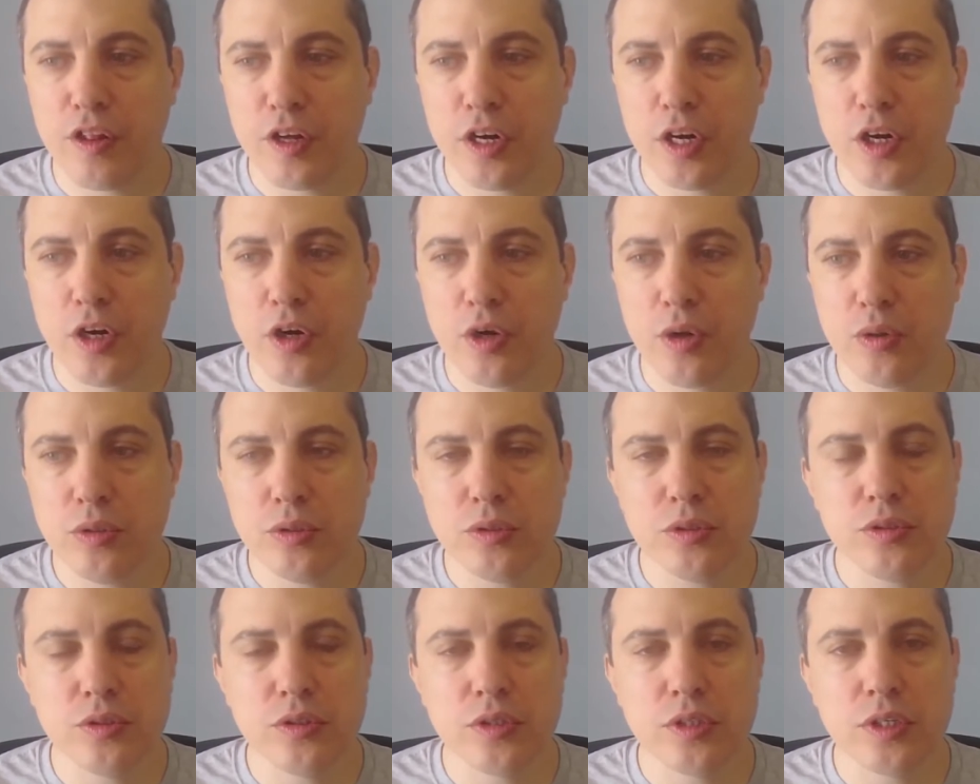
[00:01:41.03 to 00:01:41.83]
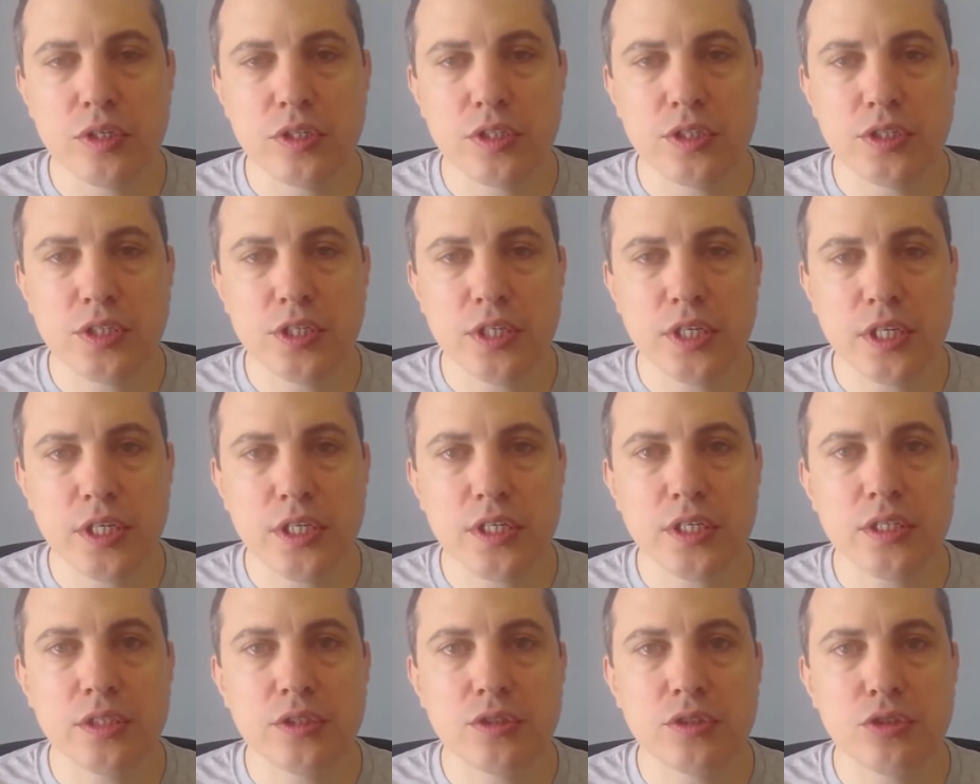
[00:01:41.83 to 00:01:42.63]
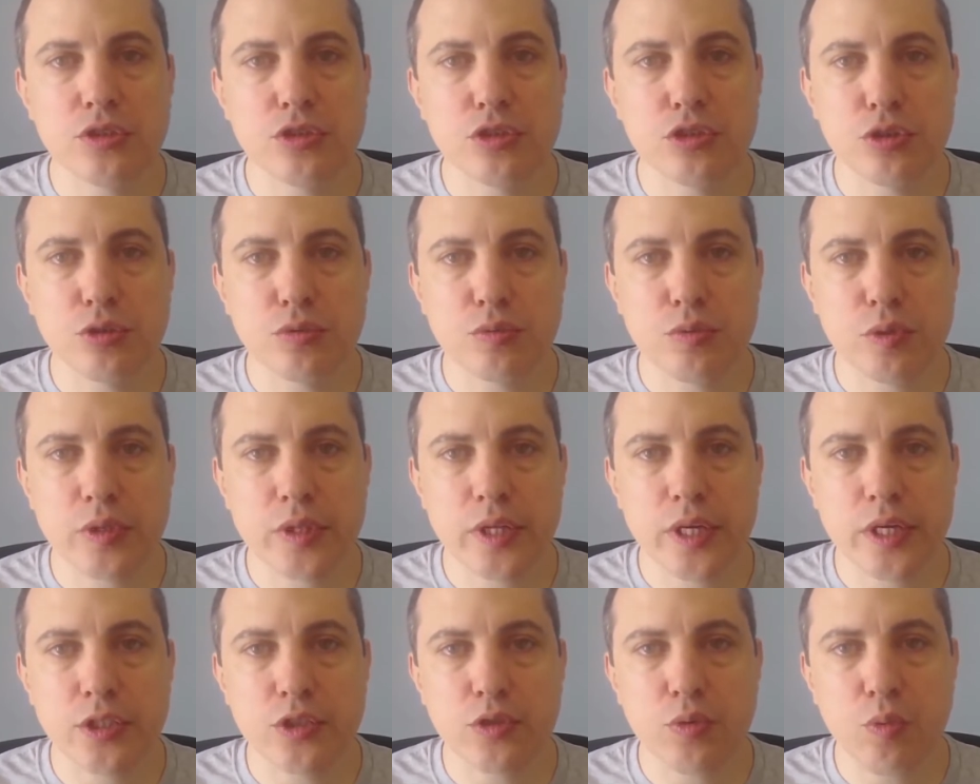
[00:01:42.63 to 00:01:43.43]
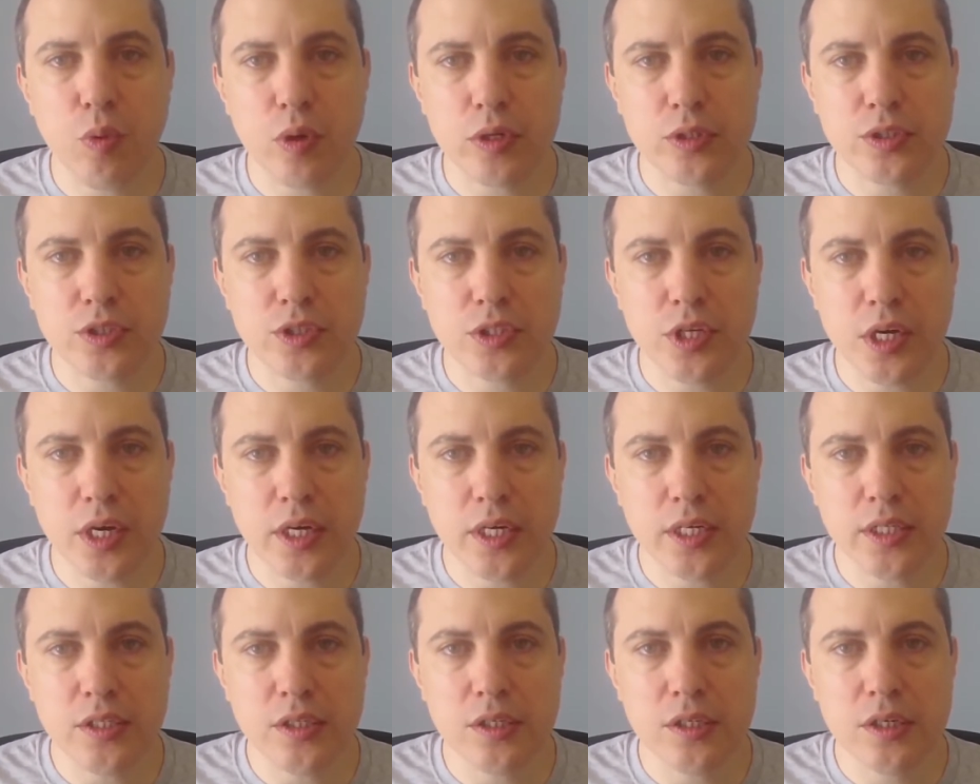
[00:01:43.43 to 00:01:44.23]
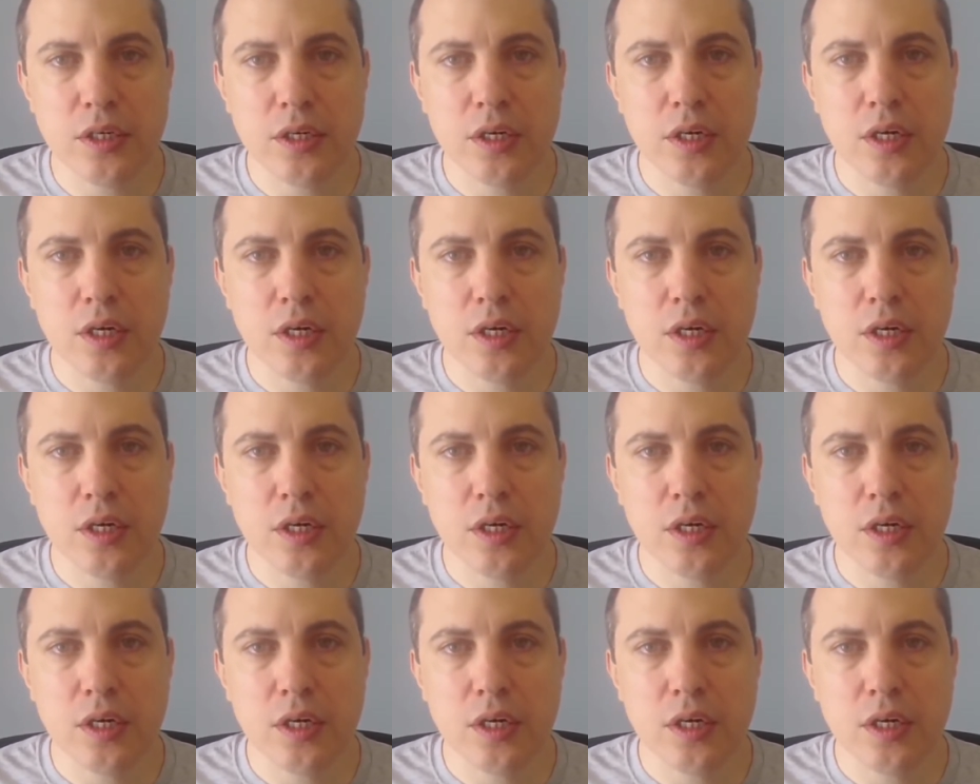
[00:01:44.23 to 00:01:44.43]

the code that is needed to release one side